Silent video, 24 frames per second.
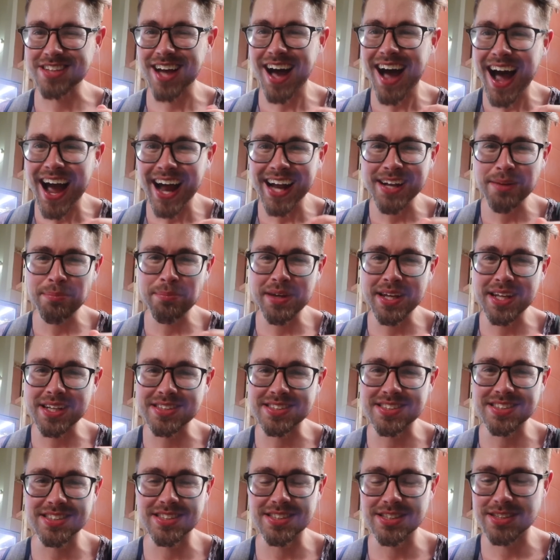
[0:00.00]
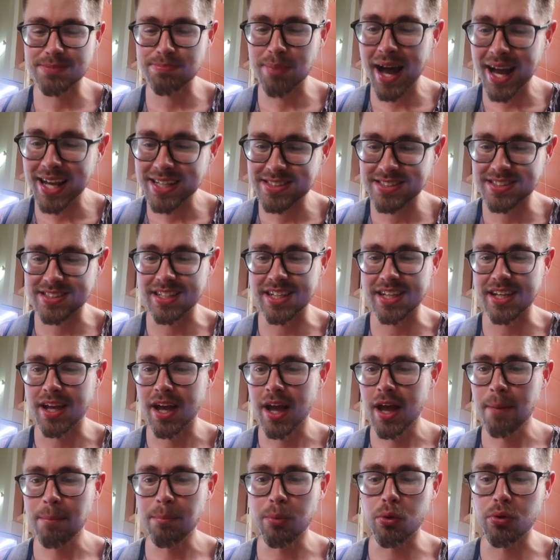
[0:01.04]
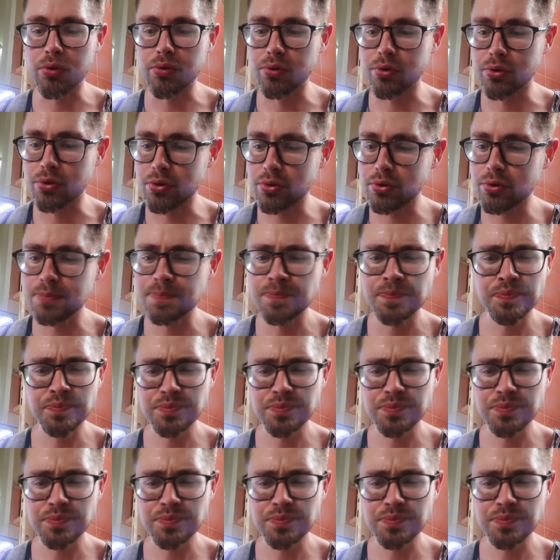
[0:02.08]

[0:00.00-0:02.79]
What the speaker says: tiny bit spicy Bun Rieu.